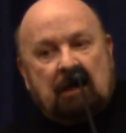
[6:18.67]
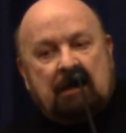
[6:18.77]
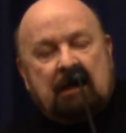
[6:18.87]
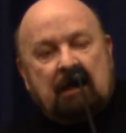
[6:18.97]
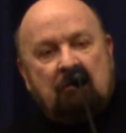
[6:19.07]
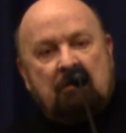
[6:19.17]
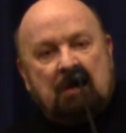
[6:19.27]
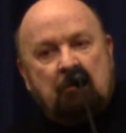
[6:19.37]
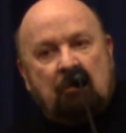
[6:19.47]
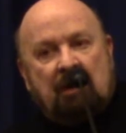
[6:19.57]
I can't
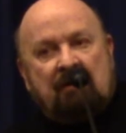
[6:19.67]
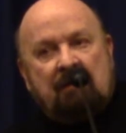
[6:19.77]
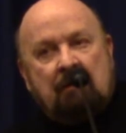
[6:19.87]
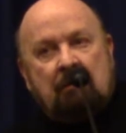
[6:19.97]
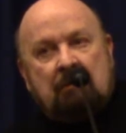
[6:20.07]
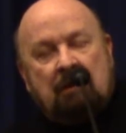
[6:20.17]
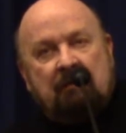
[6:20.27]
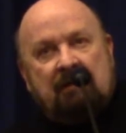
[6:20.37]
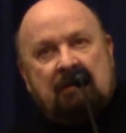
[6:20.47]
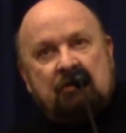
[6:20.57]
remember a single
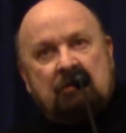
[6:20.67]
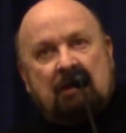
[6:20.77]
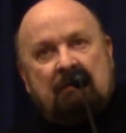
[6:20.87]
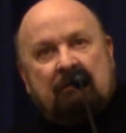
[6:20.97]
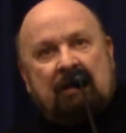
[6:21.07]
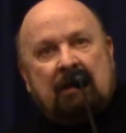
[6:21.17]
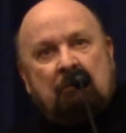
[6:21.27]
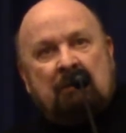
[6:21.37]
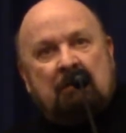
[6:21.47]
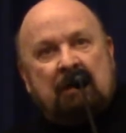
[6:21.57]
conversation I ever
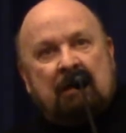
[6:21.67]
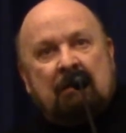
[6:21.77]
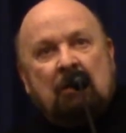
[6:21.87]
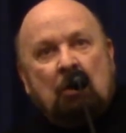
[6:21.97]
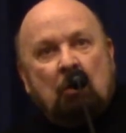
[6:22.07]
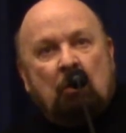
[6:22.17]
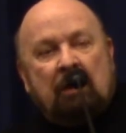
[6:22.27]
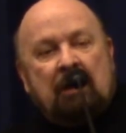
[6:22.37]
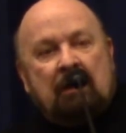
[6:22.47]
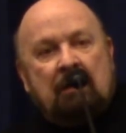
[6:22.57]
had with the man
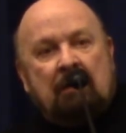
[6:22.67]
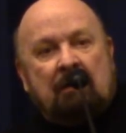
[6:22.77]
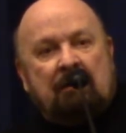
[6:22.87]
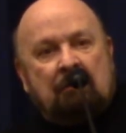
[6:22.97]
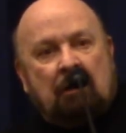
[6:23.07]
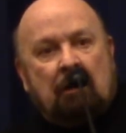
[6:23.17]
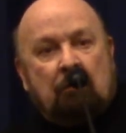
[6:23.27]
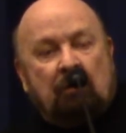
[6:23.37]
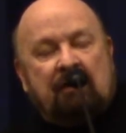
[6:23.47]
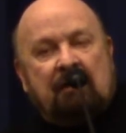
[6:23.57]
when he didn't
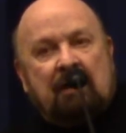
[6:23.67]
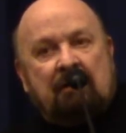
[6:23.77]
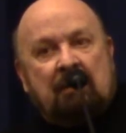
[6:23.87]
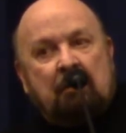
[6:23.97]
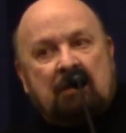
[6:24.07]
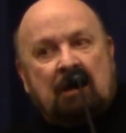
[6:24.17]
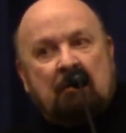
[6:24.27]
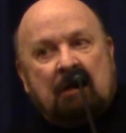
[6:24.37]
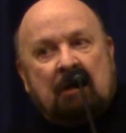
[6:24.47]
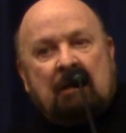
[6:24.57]
start or say
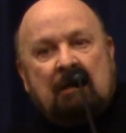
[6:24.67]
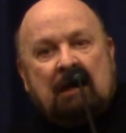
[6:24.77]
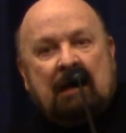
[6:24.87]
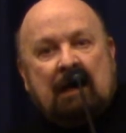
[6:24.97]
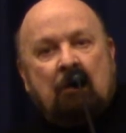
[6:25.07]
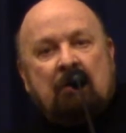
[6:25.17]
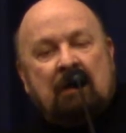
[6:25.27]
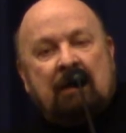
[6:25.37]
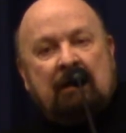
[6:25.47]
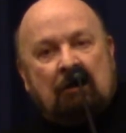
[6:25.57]
sometime in it, how
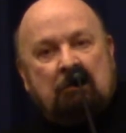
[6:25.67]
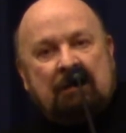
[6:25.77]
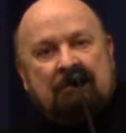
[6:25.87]
can I help?